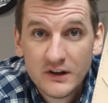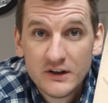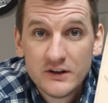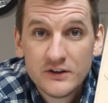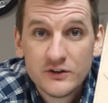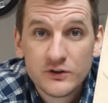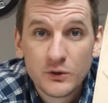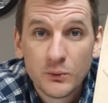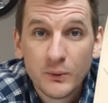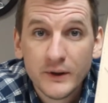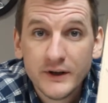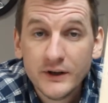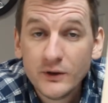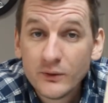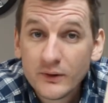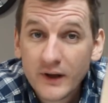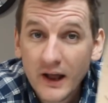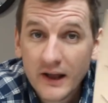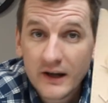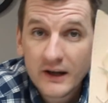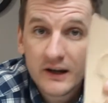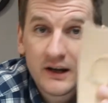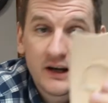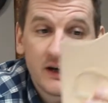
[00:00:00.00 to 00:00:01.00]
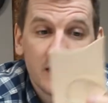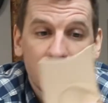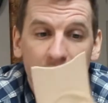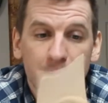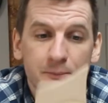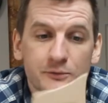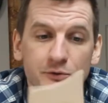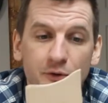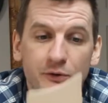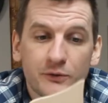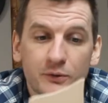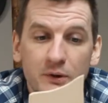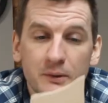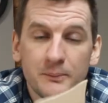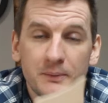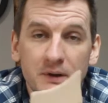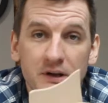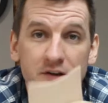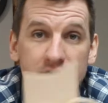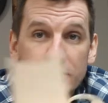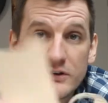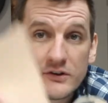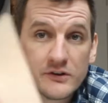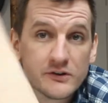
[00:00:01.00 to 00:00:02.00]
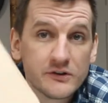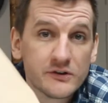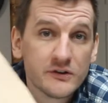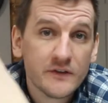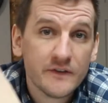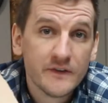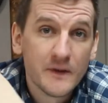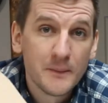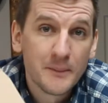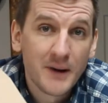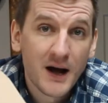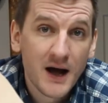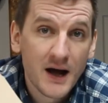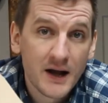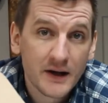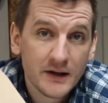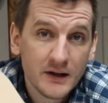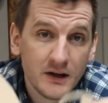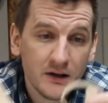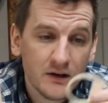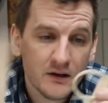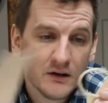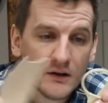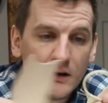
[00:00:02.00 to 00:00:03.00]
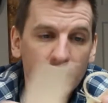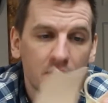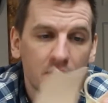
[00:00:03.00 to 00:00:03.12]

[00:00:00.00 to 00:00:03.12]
So when you get it, it comes with 3 pieces: the body,